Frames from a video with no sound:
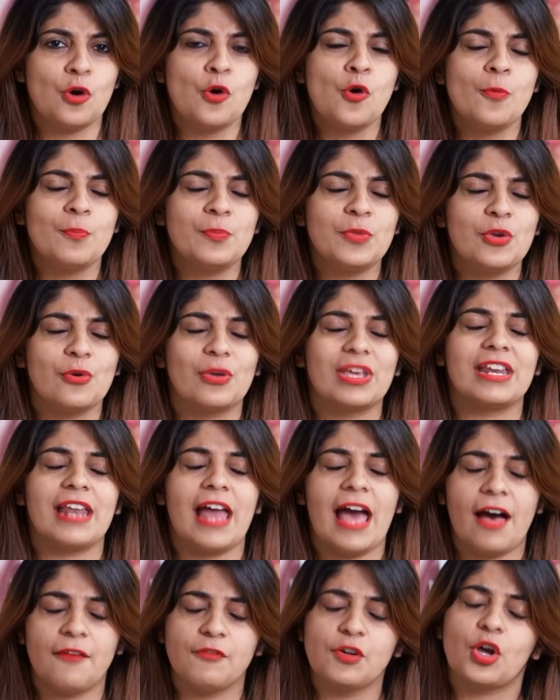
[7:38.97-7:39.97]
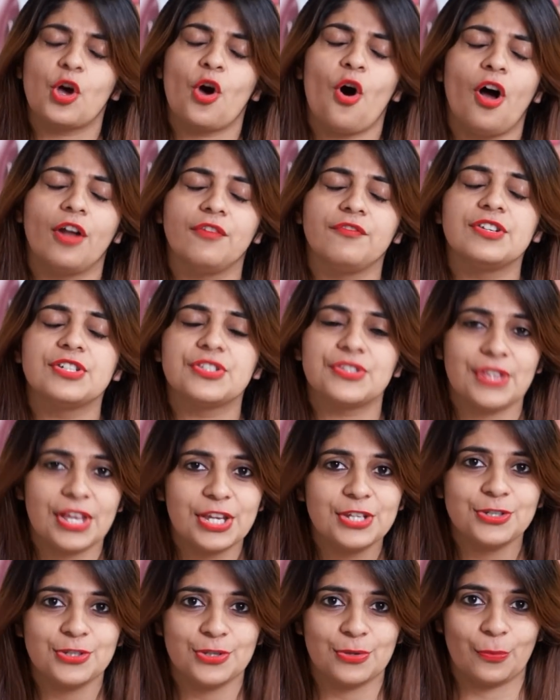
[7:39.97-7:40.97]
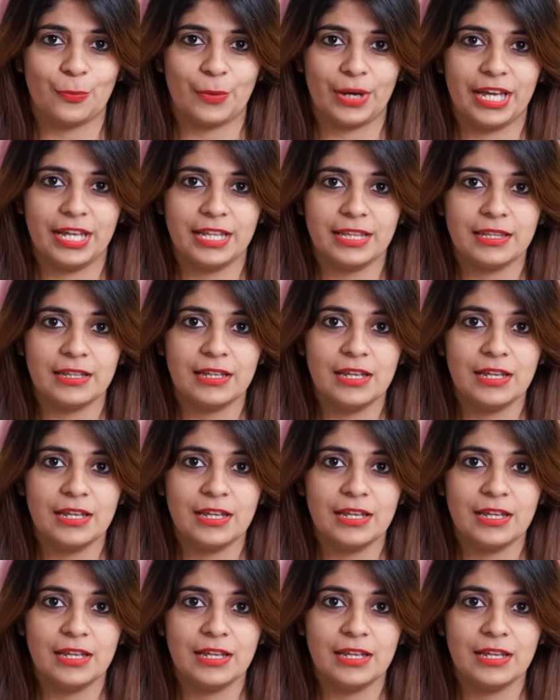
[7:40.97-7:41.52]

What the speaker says: whom you can have a conversation with,